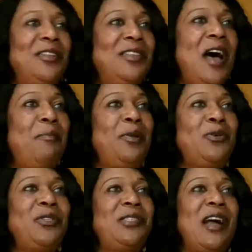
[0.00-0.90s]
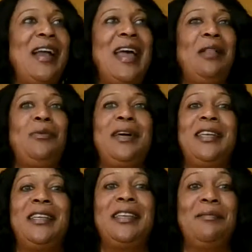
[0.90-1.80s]
Not Blue Star,
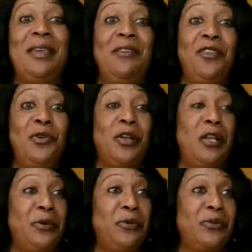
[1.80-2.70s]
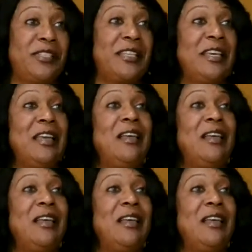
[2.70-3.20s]
Elwood. I'm giving you clues.